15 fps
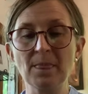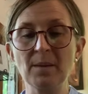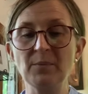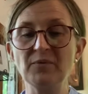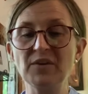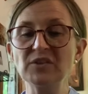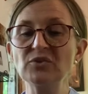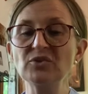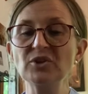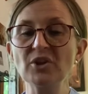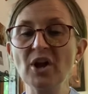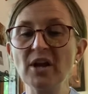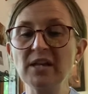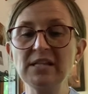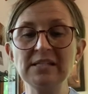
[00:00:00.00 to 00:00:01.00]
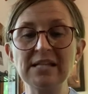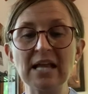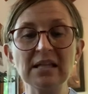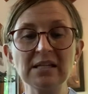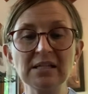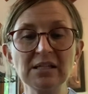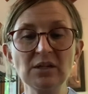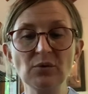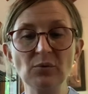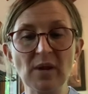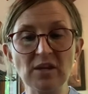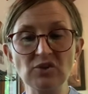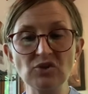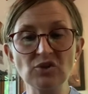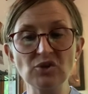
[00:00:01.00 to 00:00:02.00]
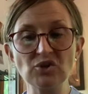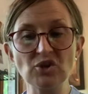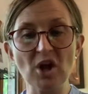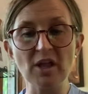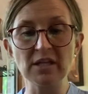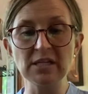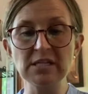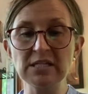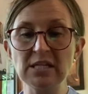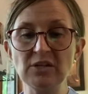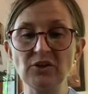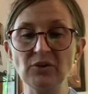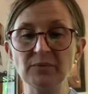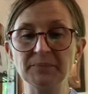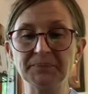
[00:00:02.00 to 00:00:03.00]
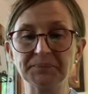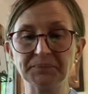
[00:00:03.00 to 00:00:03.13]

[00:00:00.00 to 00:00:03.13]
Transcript: Professor Trelawney delicately arranged her shawl and continued.